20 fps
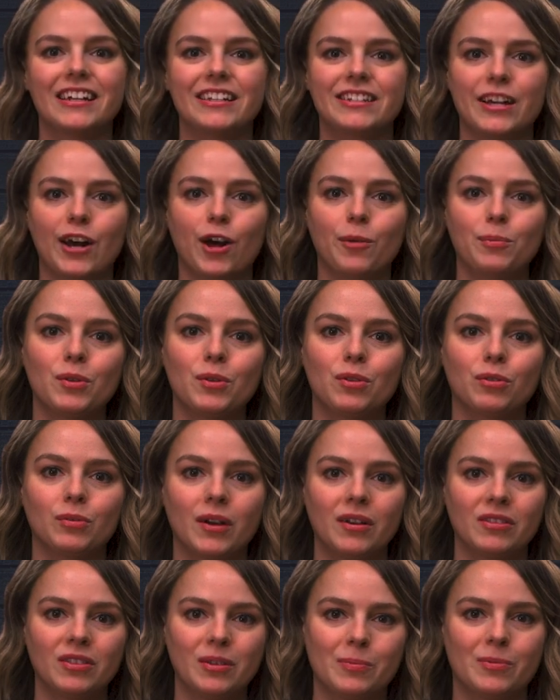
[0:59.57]
To you
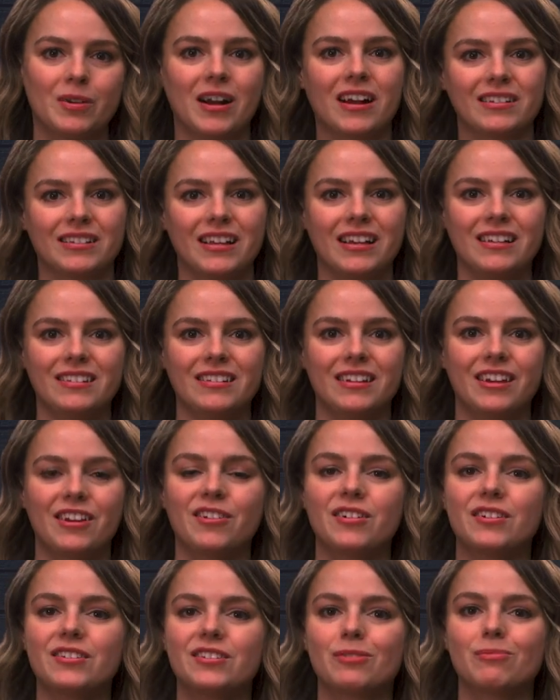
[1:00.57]
throughout the process,
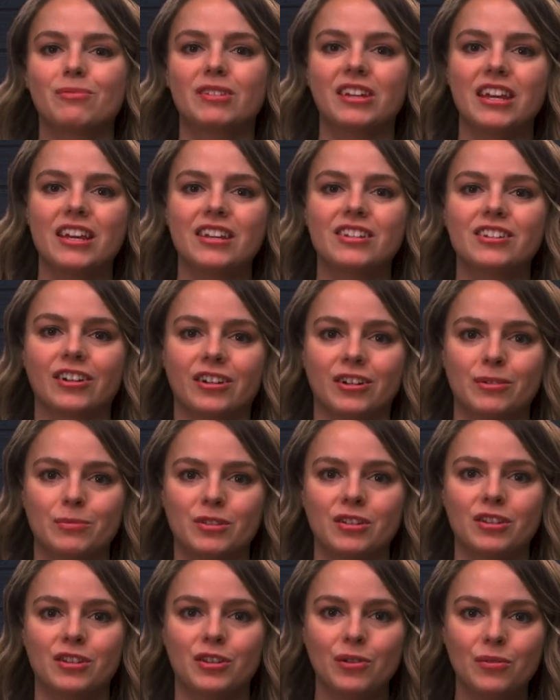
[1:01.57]
here are some key
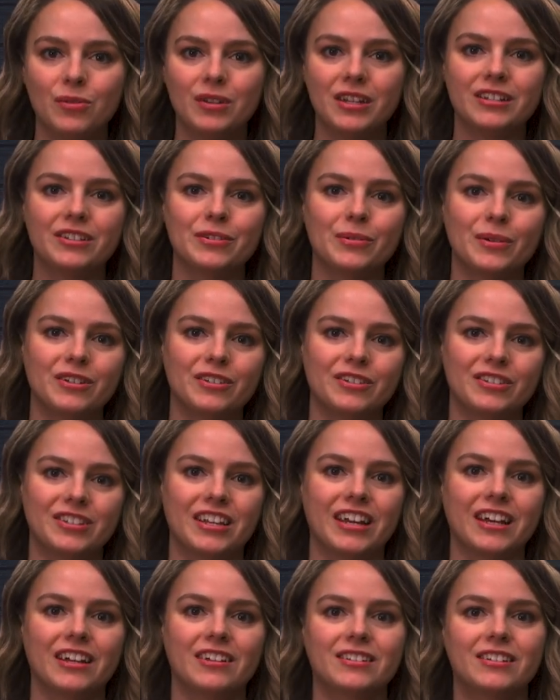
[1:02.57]
terms you need to
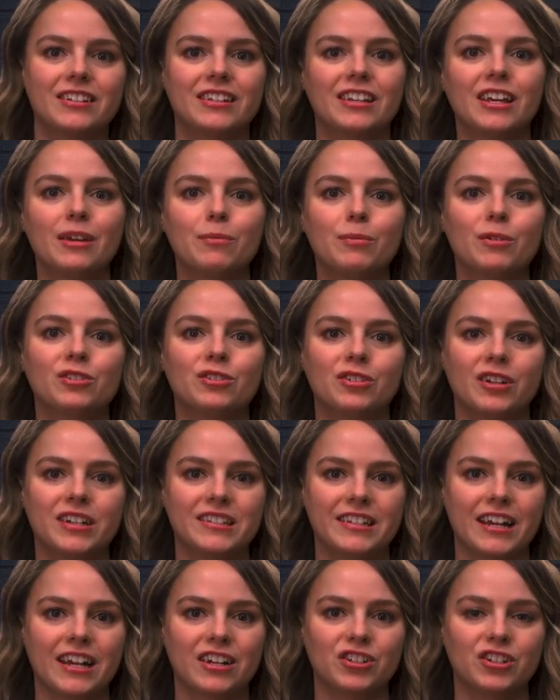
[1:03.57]
understand to keep your
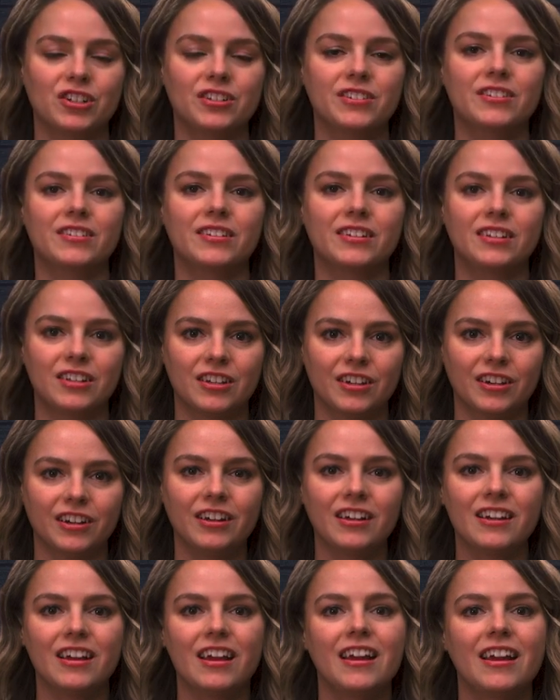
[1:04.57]
transactions secure